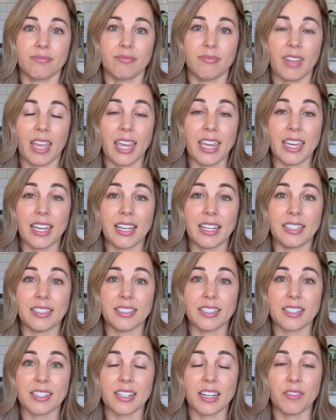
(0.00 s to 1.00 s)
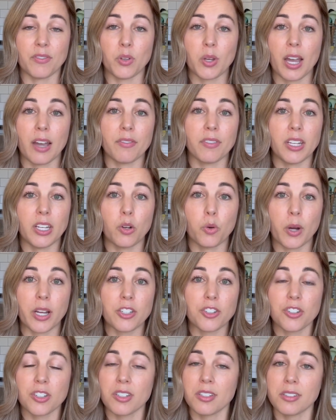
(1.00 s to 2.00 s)
if you have any
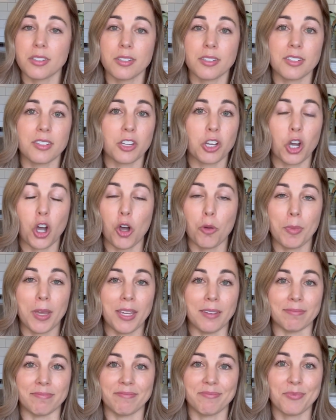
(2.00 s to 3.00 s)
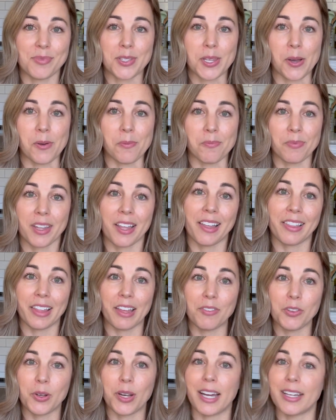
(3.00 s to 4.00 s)
questions, call me. So I
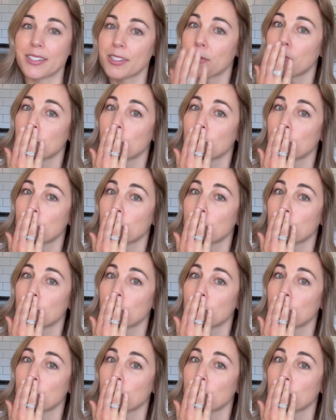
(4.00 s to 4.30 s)
love you guys.